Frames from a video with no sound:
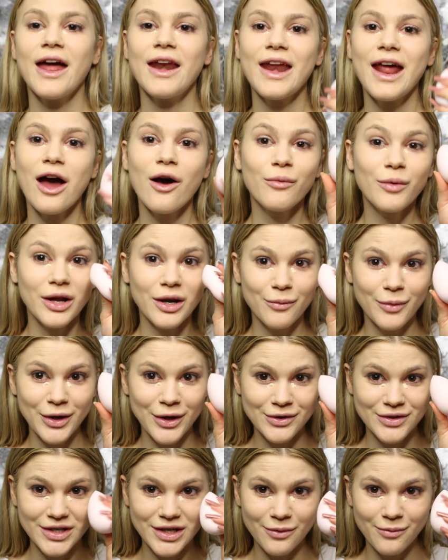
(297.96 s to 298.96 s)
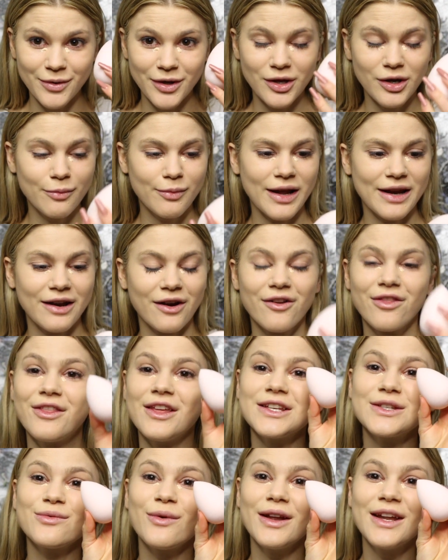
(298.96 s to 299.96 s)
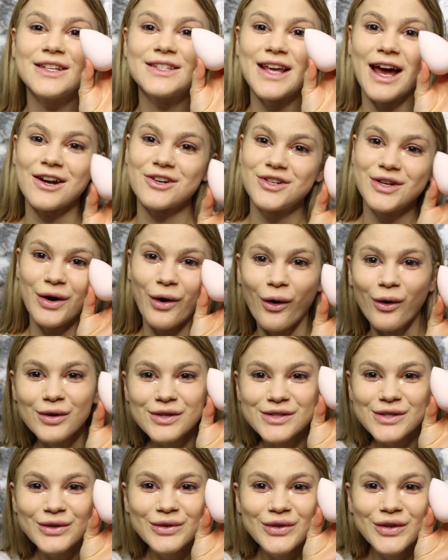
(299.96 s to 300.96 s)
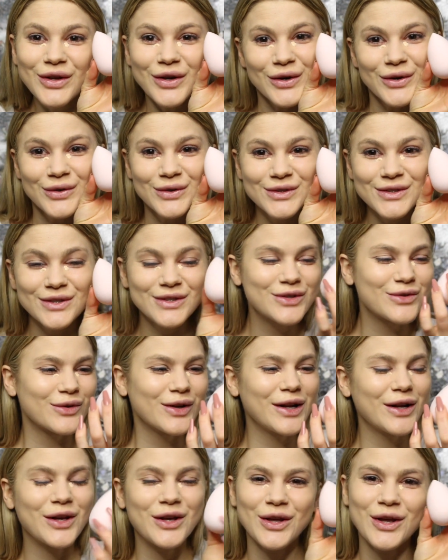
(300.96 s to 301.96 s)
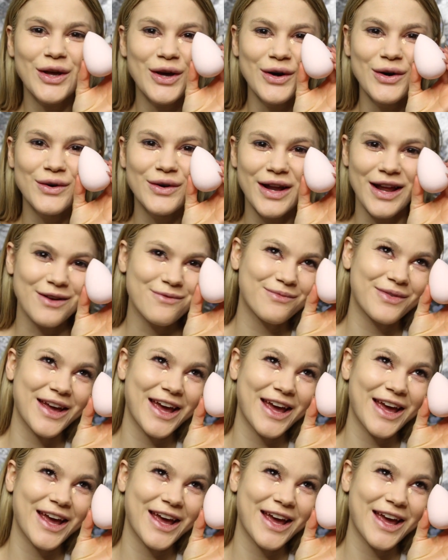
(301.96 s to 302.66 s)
And now I'm gonna be using a beauty blender, and this one is actually also new, so it's really cute and